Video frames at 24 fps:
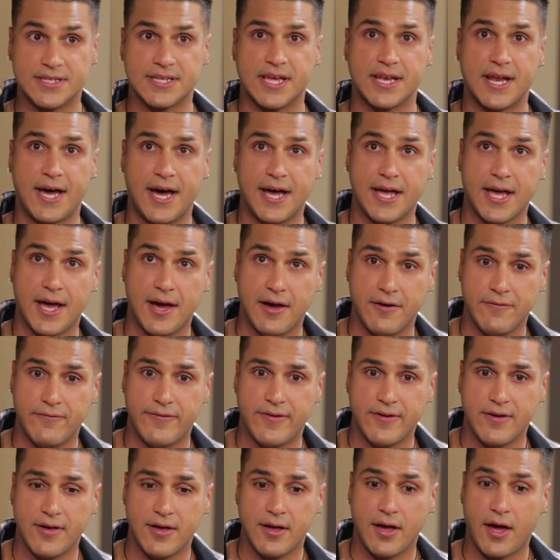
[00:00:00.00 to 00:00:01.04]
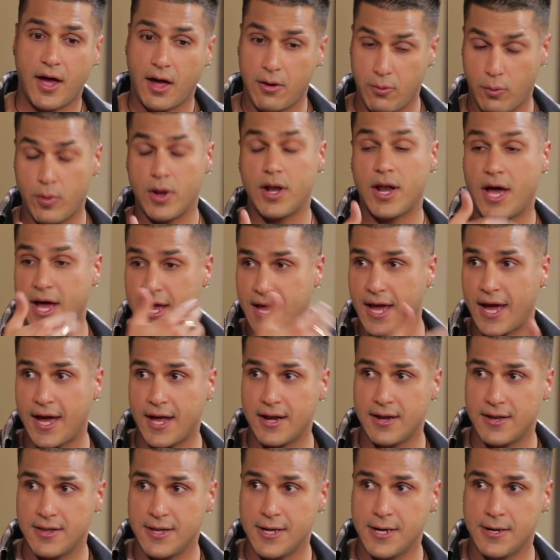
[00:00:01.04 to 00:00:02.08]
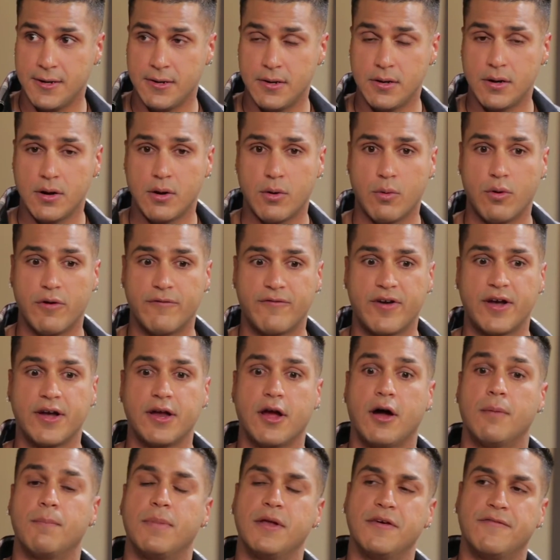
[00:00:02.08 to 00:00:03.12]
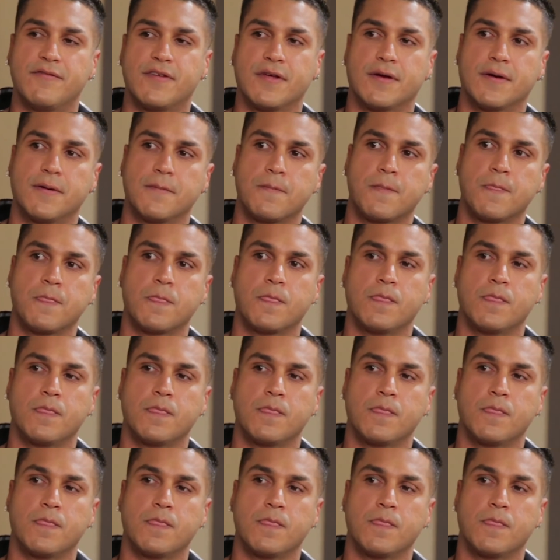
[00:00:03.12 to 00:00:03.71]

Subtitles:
friends that I have, well, I had there, were very uplifting.